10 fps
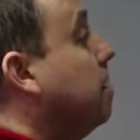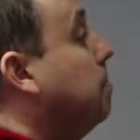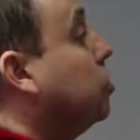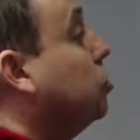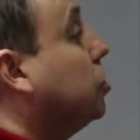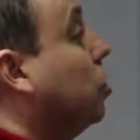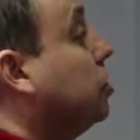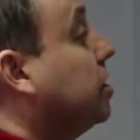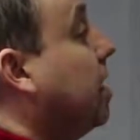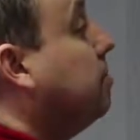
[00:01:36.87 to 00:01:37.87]
because
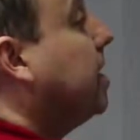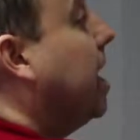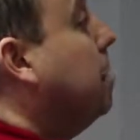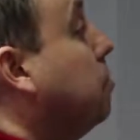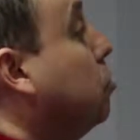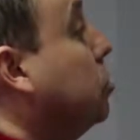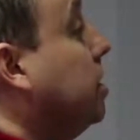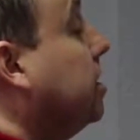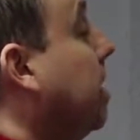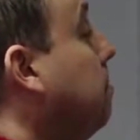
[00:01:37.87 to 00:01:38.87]
on some tables
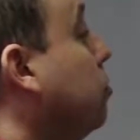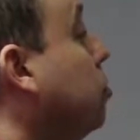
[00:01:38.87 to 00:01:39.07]
in some